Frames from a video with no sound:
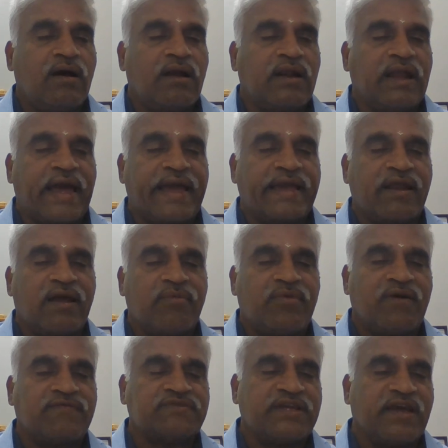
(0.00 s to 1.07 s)
diagram
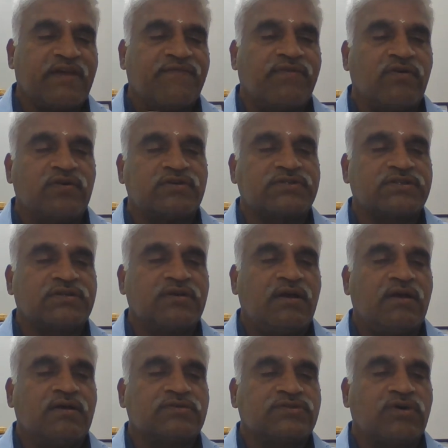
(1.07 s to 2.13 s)
of shear force,
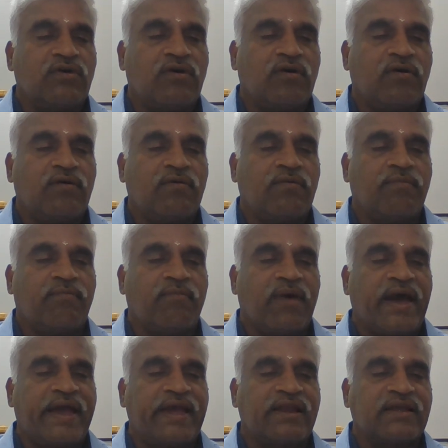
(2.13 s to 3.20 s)
so
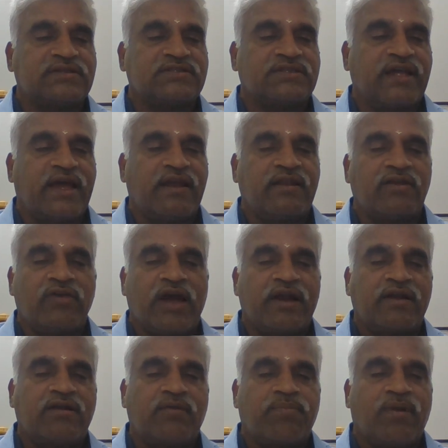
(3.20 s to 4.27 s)
minus 10 you
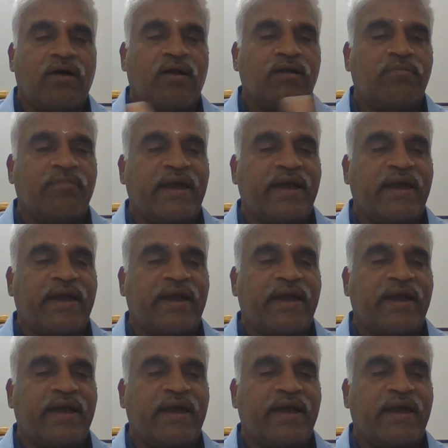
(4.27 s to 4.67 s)
have to plot.